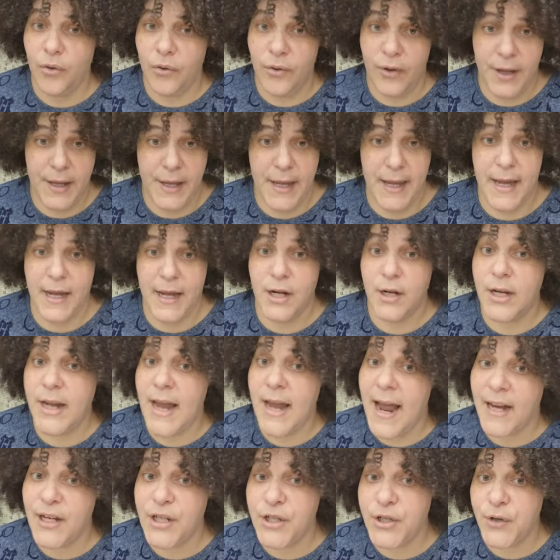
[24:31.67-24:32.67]
again,
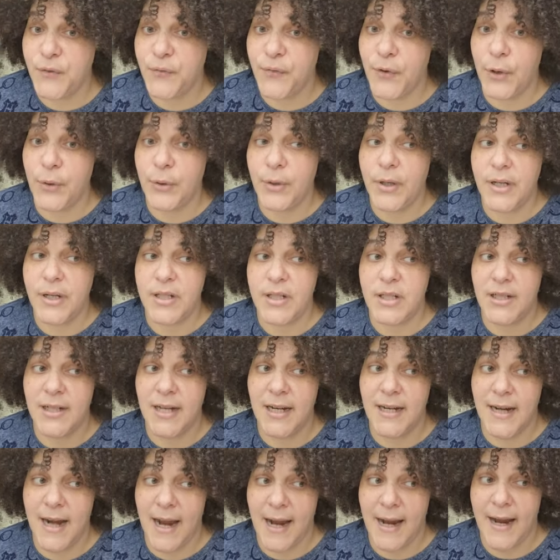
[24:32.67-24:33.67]
cast your vote because
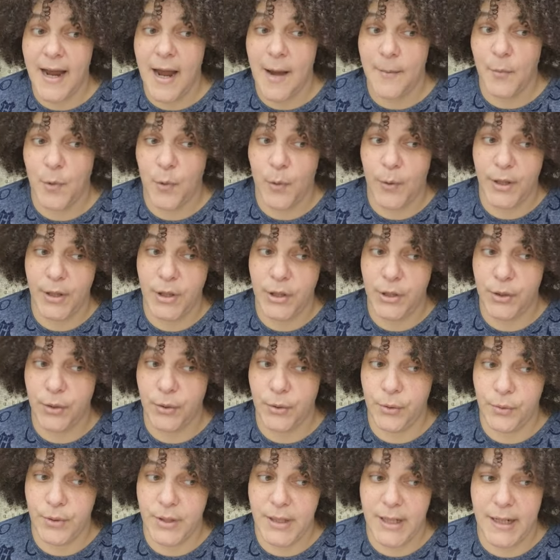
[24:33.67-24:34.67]
tonight I'm going
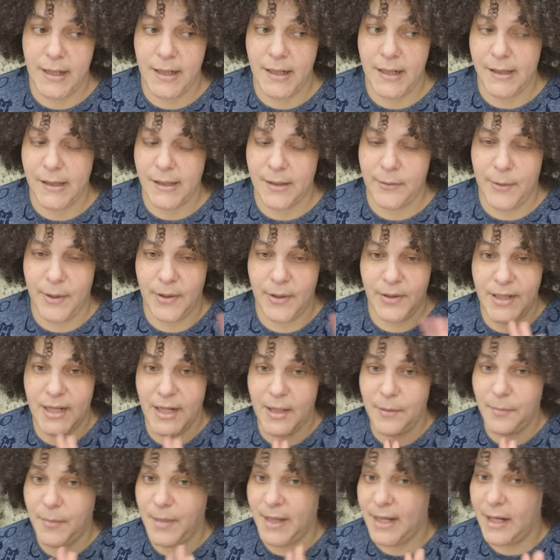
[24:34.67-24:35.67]
to, tonight around
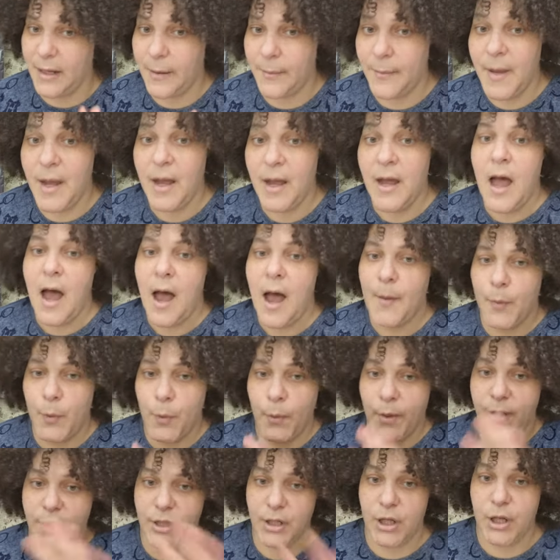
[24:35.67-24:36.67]
10 p.m., I'm
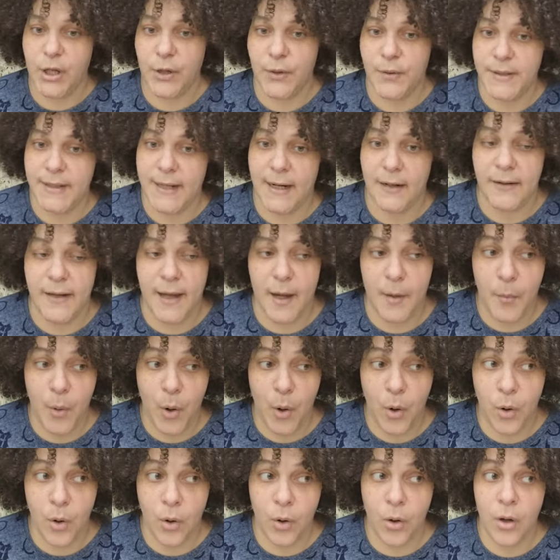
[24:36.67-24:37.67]
going to close down that
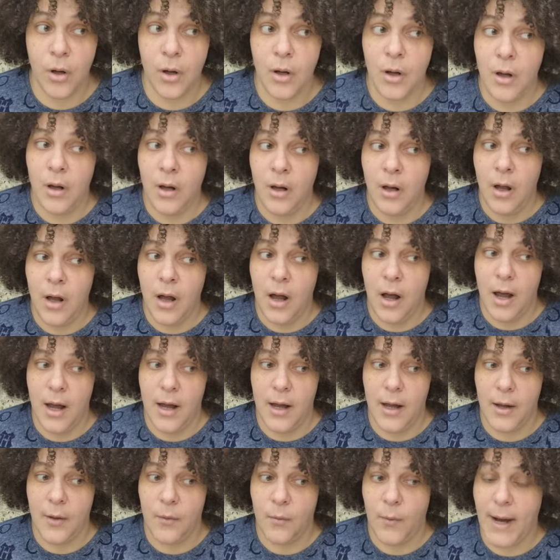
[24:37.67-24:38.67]
poll.
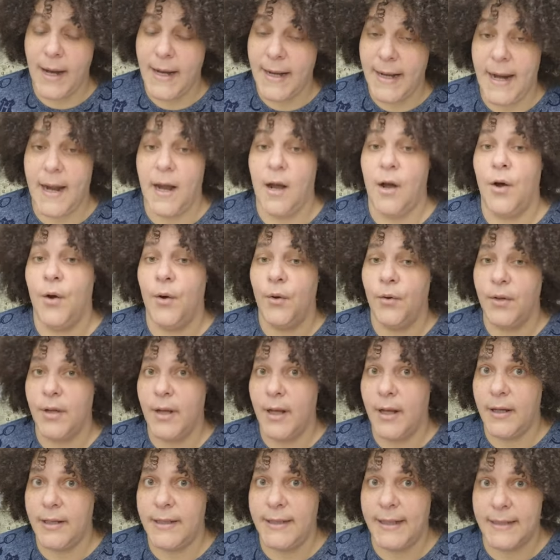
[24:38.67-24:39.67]
Uh, right now,
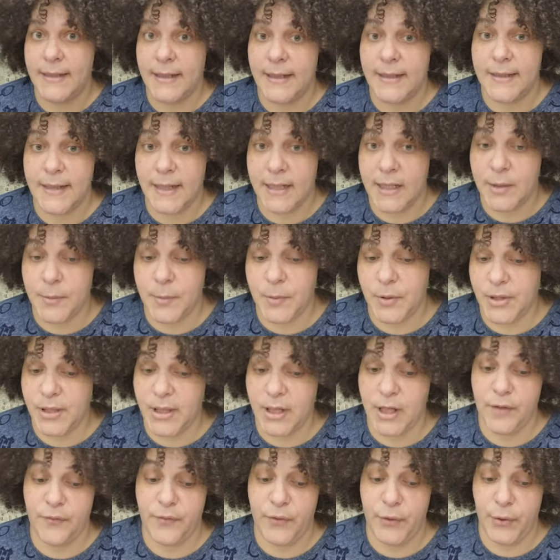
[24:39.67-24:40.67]

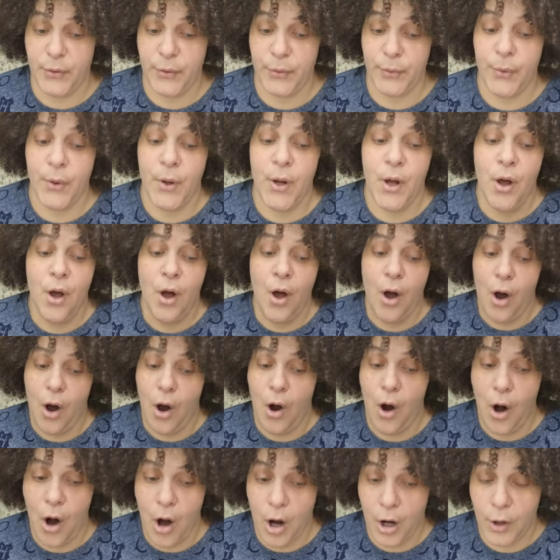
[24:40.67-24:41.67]
66% of you
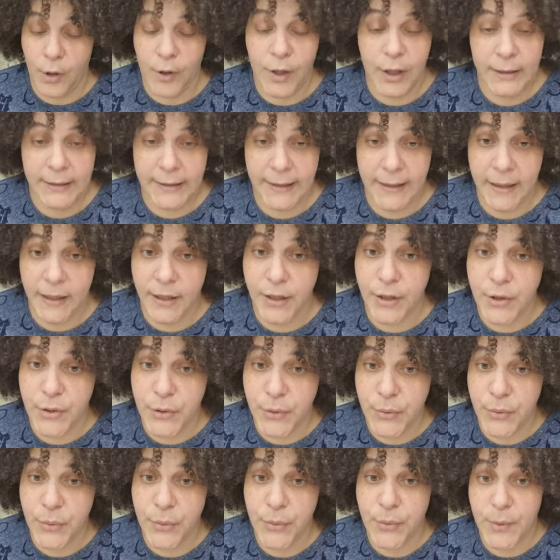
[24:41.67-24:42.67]
are leaning
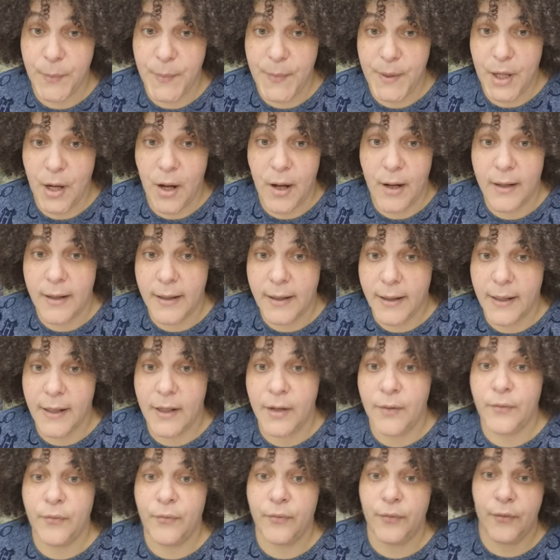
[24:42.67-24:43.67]
to the
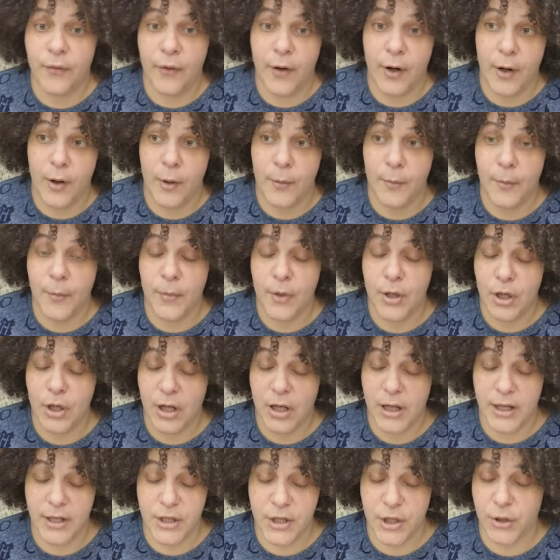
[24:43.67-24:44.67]
Bianca from
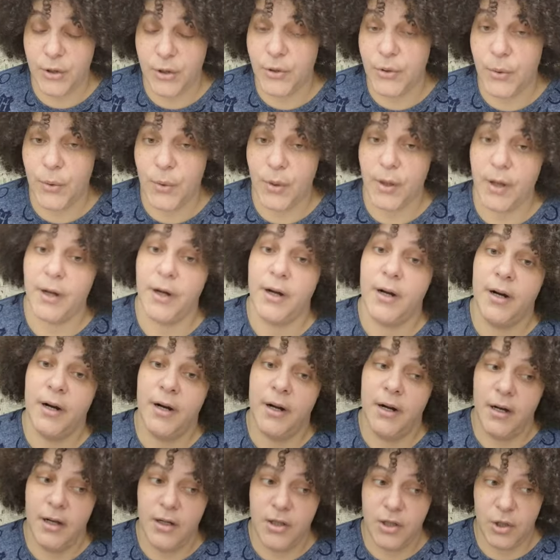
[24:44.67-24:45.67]
Clutch and Couture.
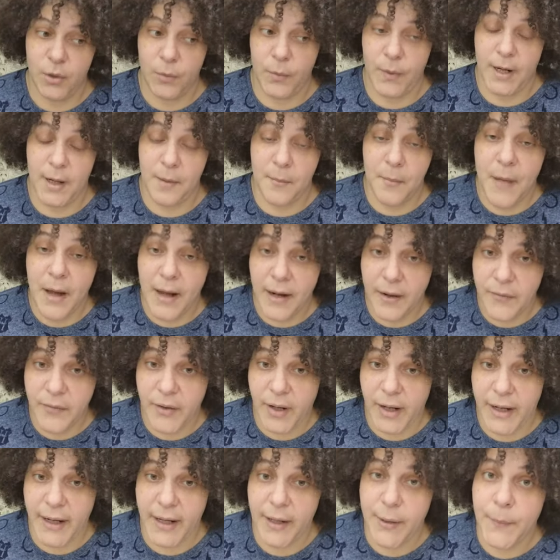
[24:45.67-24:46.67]
So we can
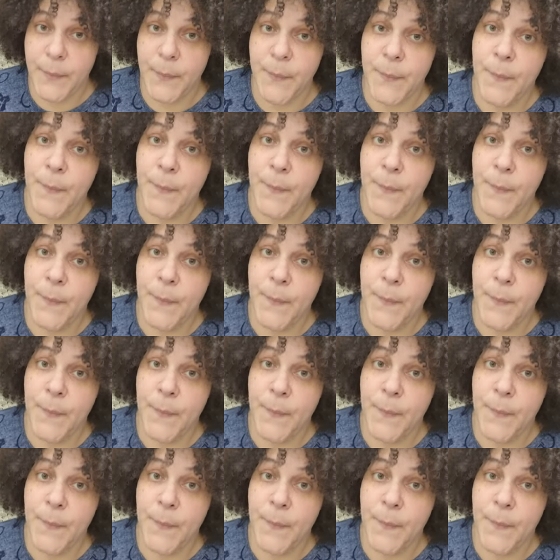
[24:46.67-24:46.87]
modify it.